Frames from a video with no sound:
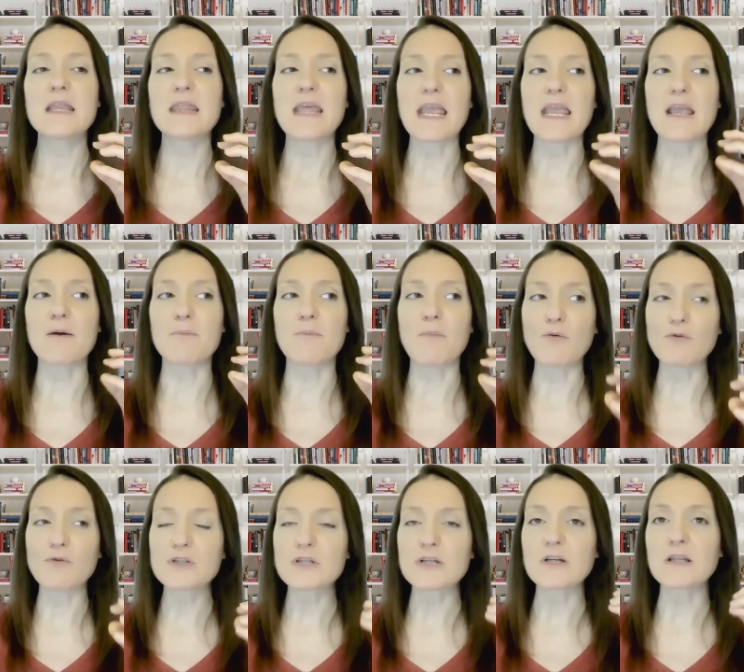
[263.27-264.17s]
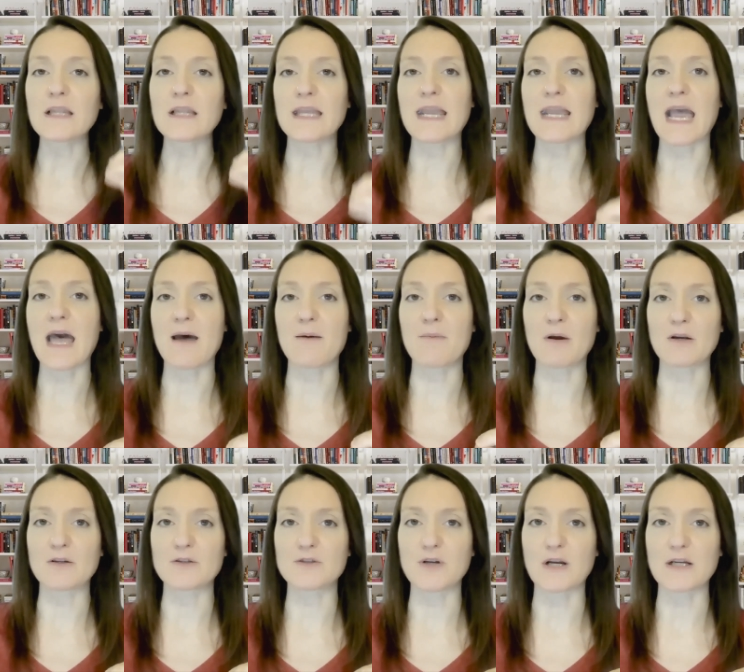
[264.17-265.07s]
They emotionally calm
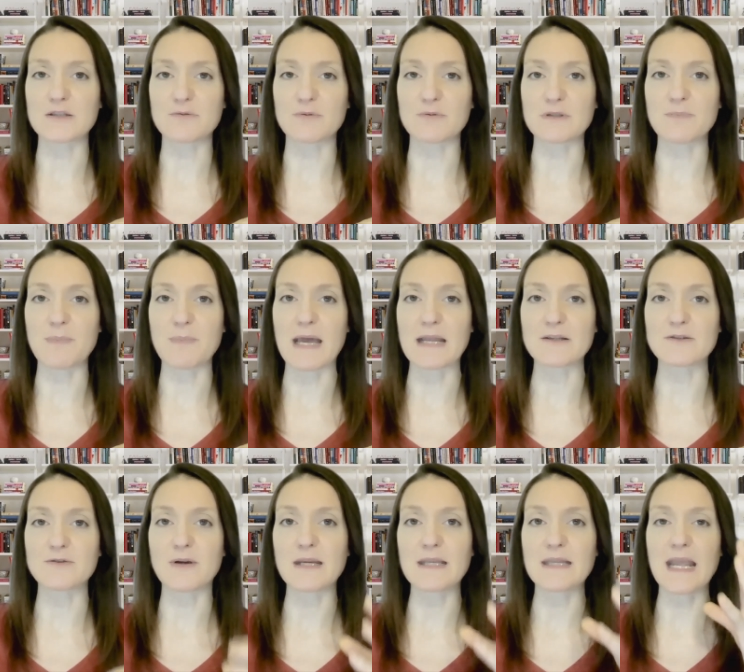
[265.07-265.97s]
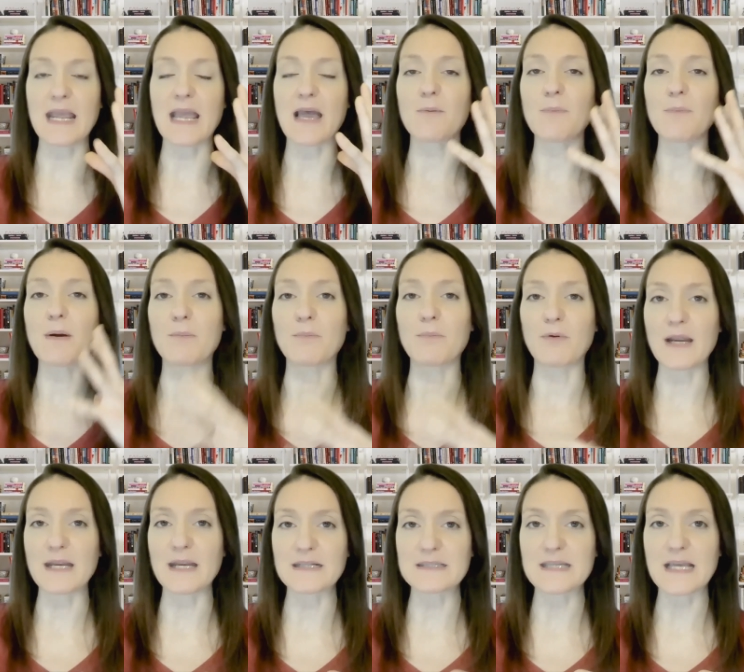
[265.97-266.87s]
our stress response, right? They help our
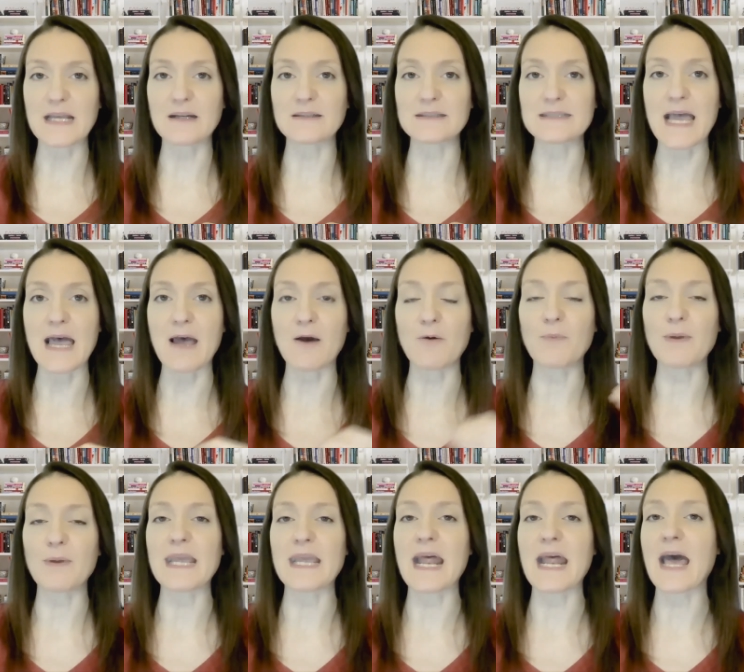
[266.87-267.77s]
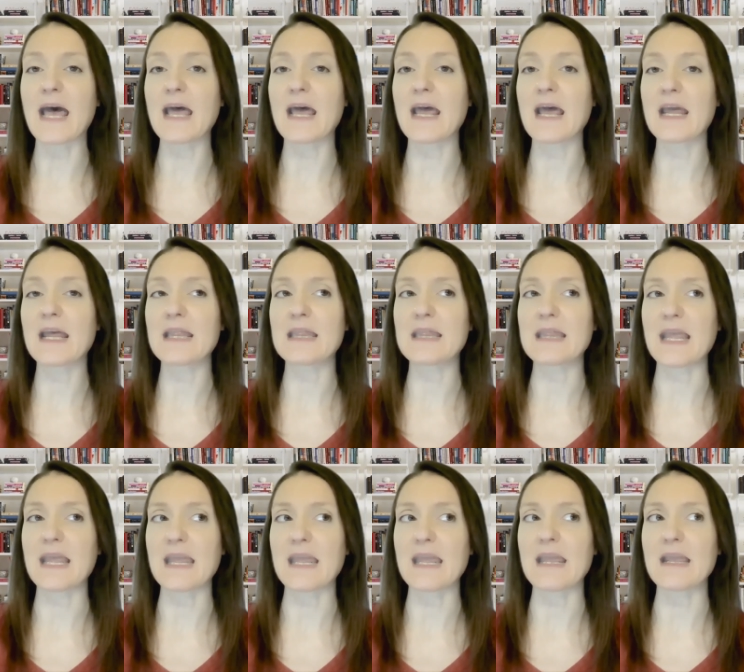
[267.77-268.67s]
brain settle down. We get,
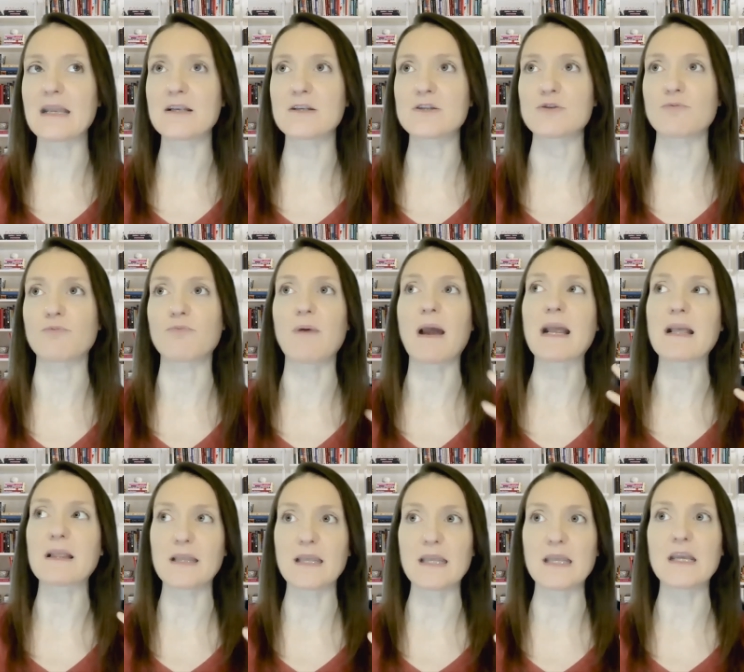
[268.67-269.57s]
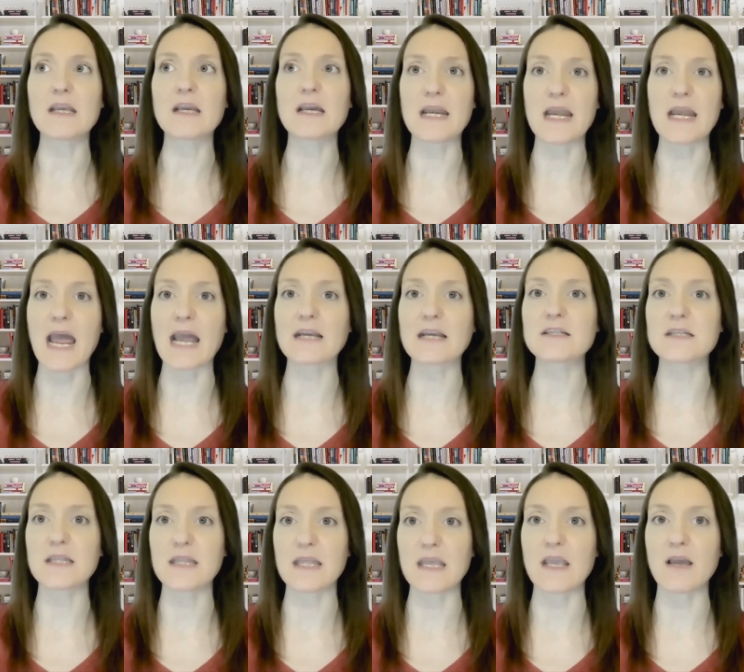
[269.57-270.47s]
they directly connect
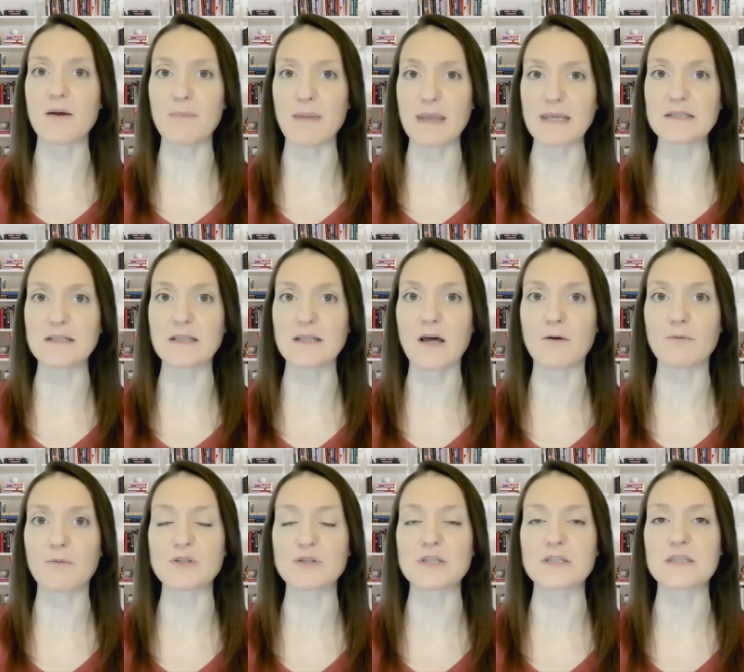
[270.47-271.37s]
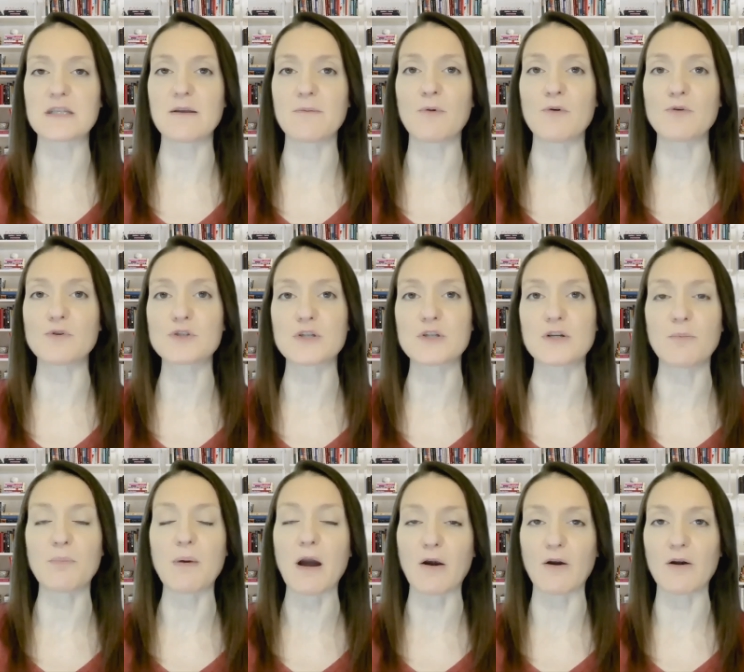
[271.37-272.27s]
to the amygdala, which is the emotional
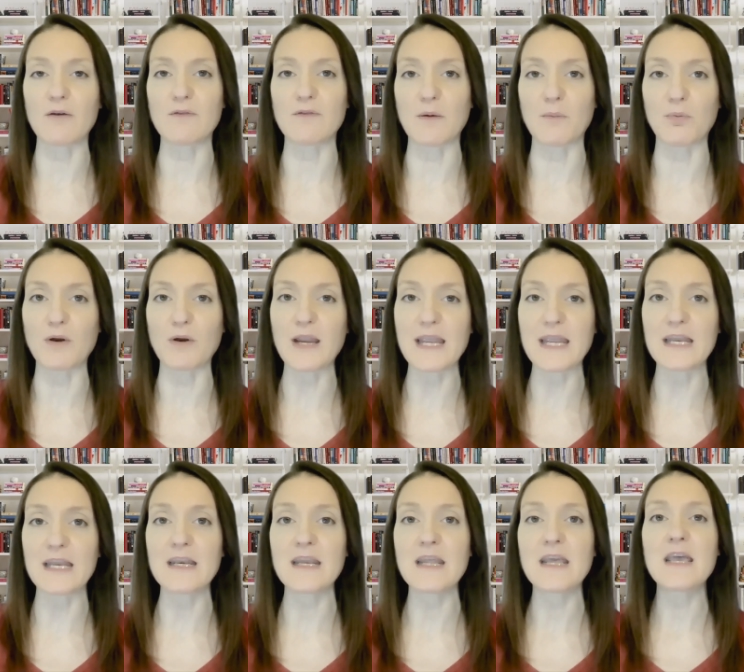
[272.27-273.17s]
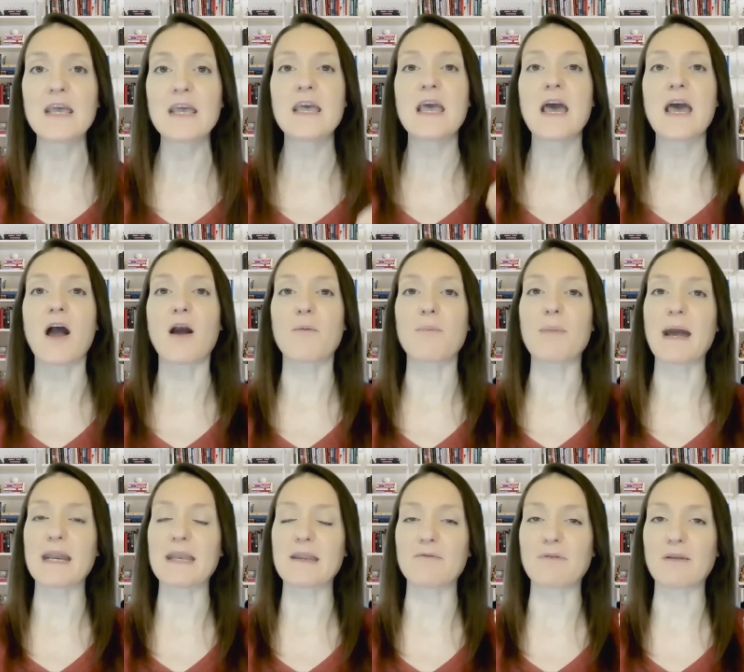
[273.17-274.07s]
part of our brain. Our
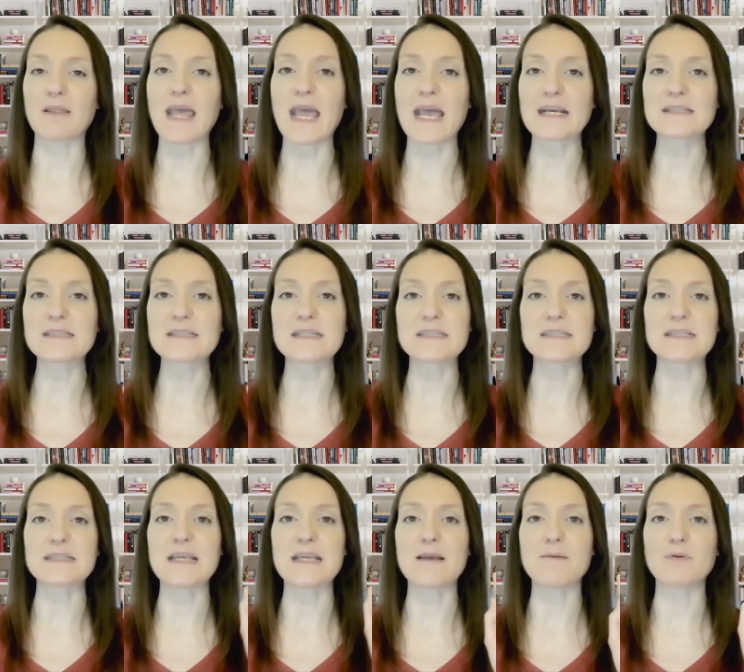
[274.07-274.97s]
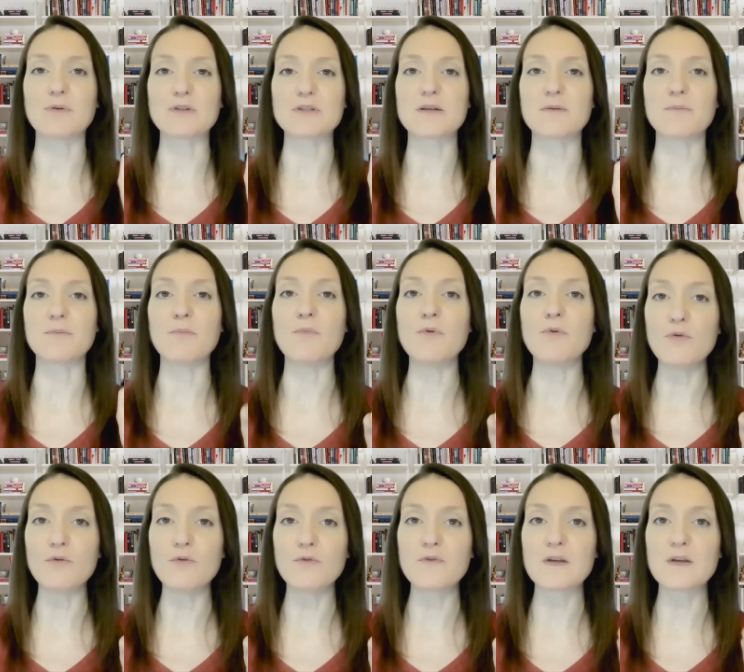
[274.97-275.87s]
body relaxes, it's able to
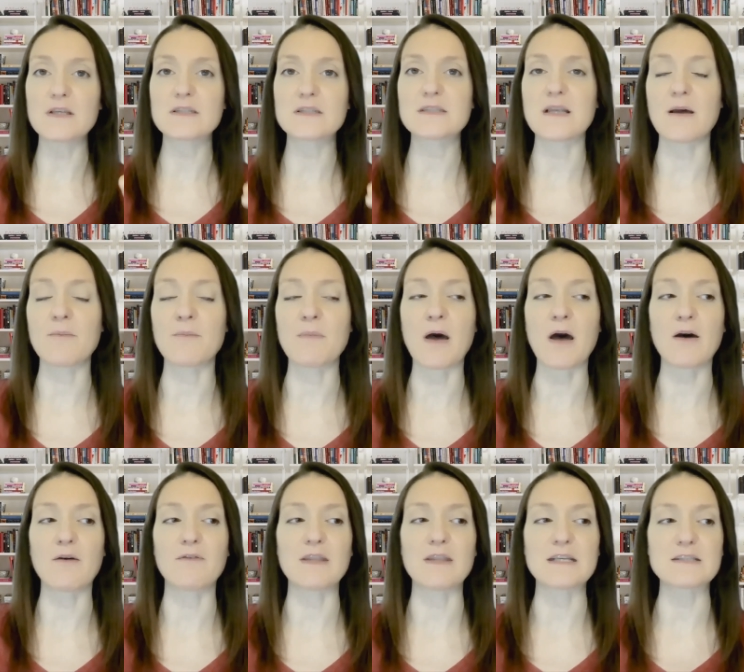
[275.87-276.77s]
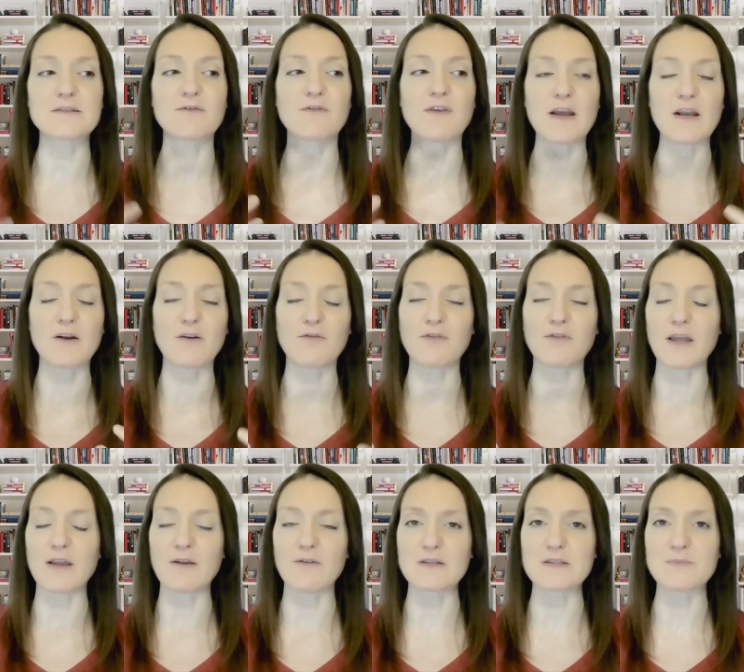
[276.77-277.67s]
move some of this fight or
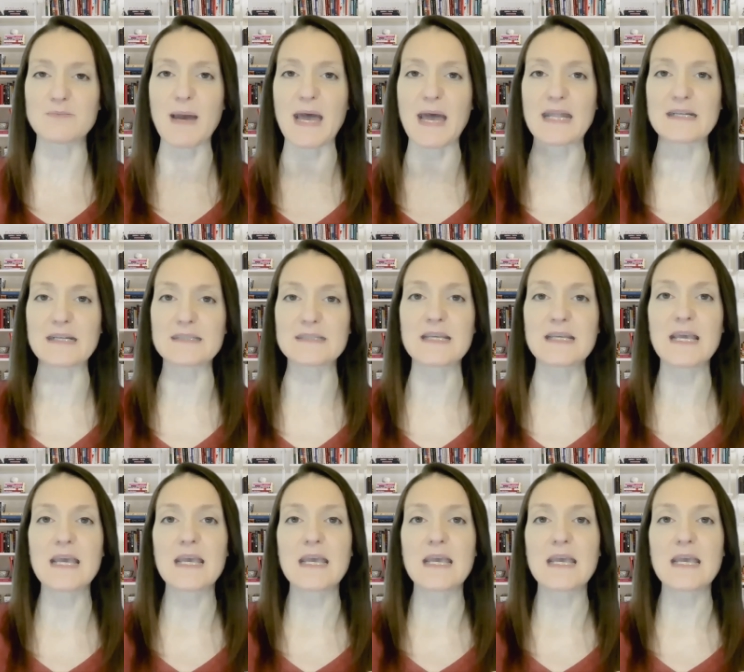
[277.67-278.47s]
flight response